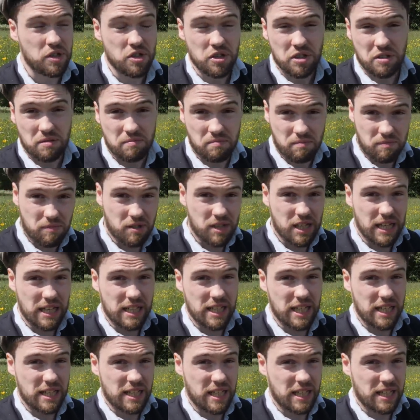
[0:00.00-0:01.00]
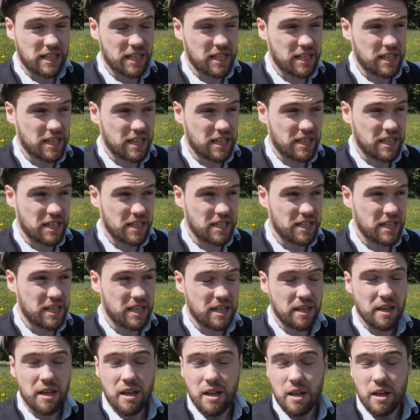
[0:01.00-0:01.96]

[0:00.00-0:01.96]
just T-T-T-T-T-T-T.